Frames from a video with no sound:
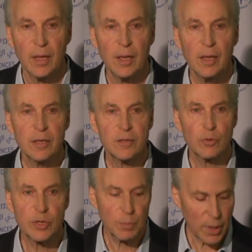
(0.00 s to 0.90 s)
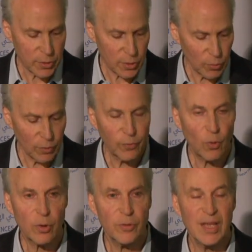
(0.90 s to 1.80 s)
It is responsible
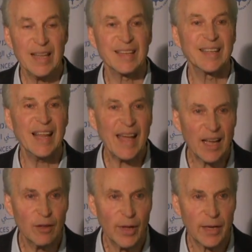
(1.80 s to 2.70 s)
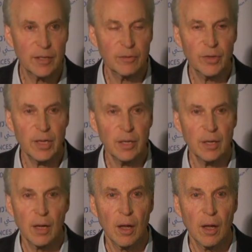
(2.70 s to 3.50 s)
for the lack of activity